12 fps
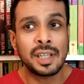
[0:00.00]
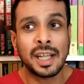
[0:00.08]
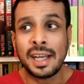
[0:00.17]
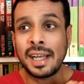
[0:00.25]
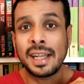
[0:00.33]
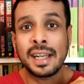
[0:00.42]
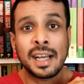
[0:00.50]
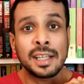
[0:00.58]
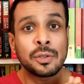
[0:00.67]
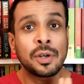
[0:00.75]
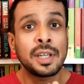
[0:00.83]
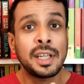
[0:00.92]
and I
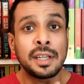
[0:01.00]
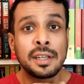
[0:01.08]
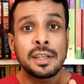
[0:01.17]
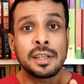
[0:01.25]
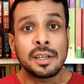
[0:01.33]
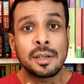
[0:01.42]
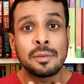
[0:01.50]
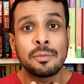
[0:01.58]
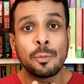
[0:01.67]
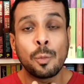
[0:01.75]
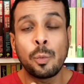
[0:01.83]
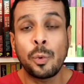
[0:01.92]
thought he did a
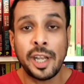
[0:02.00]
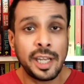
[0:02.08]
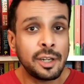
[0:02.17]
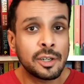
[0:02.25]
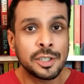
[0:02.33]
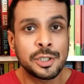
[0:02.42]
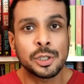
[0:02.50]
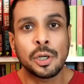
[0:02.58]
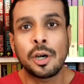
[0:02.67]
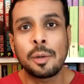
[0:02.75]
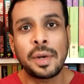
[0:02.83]
very good job.